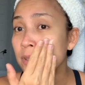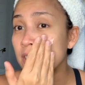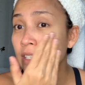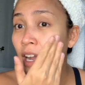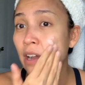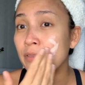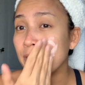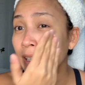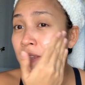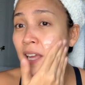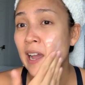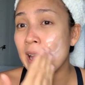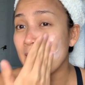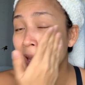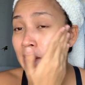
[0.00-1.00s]
stuff that
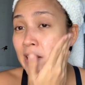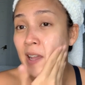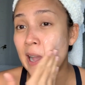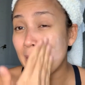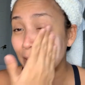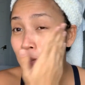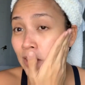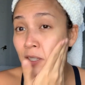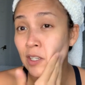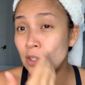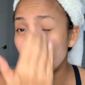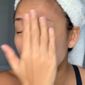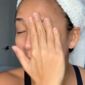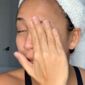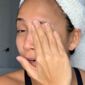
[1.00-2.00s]
I actually
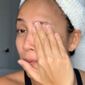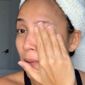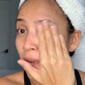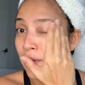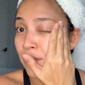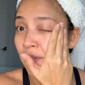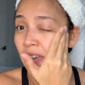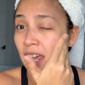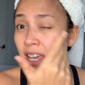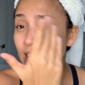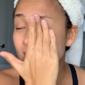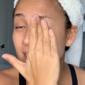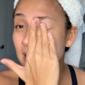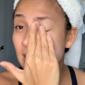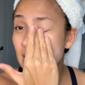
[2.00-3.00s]
use for my
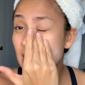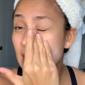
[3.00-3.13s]
face,